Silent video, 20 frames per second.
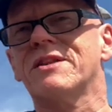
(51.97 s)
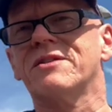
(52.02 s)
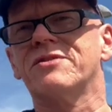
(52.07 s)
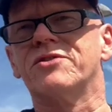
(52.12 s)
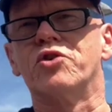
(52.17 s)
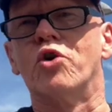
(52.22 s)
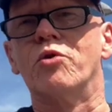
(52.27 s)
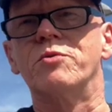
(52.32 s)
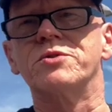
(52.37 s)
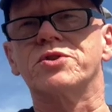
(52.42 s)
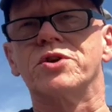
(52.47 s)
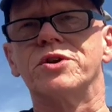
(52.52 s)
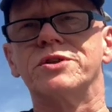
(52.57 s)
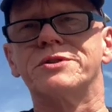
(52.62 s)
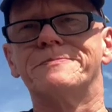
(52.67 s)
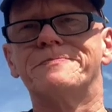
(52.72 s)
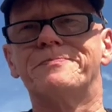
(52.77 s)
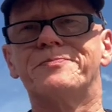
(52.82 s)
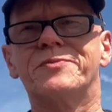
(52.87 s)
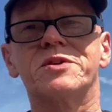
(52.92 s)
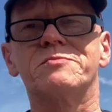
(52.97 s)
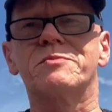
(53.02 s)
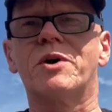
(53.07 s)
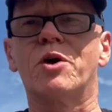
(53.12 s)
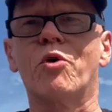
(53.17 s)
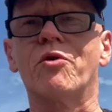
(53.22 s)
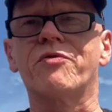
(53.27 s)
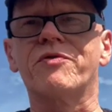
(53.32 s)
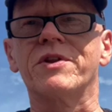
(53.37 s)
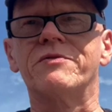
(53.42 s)
they're always good. Doesn't matter
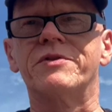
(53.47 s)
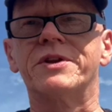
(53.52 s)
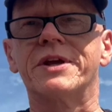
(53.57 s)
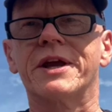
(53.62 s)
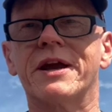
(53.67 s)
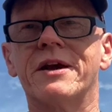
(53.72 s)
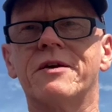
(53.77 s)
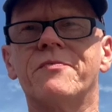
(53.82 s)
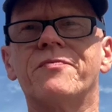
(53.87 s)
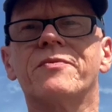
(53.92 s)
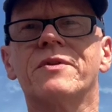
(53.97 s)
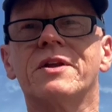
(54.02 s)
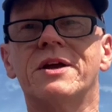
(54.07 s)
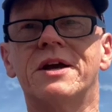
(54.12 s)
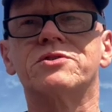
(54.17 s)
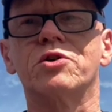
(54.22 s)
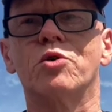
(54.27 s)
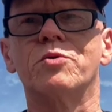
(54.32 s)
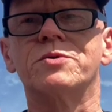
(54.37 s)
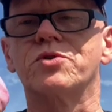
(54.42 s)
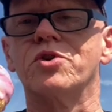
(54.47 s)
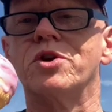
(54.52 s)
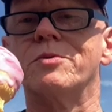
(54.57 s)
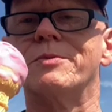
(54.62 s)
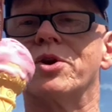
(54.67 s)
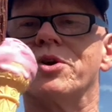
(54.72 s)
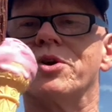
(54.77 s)
what flavour you get, it's always going to be